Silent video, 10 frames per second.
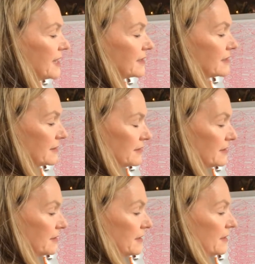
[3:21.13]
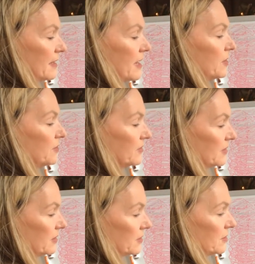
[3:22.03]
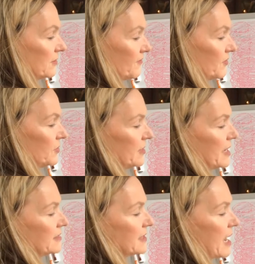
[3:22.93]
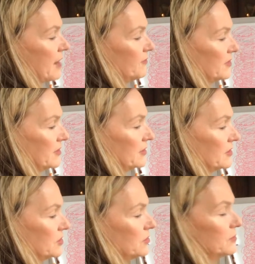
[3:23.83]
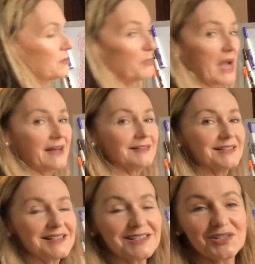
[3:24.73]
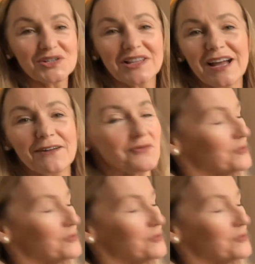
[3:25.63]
excellent, healthy, good for you It has everything to do with balance in your life.